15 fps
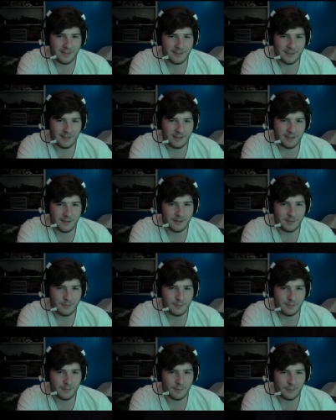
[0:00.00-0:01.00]
No,
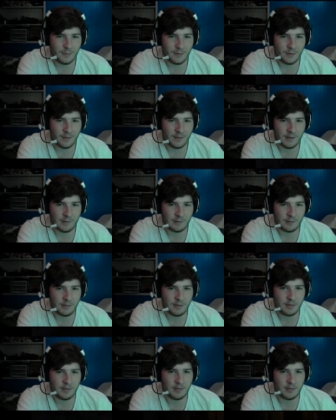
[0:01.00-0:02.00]
we just have
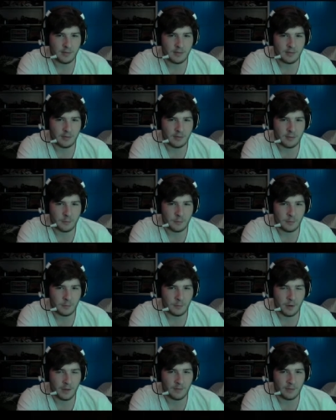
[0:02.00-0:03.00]
stupid
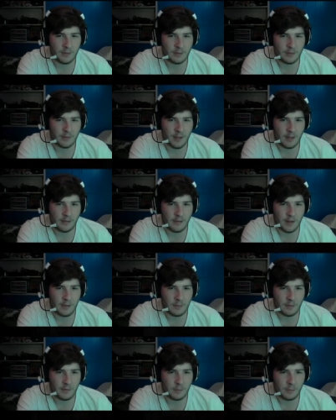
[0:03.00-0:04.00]
whatever this guy's name is
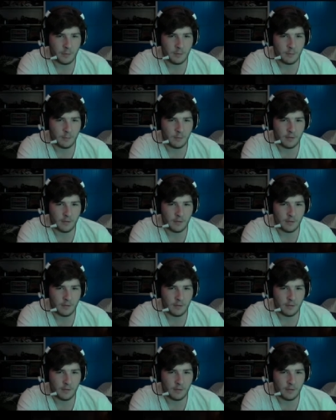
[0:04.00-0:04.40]
moves.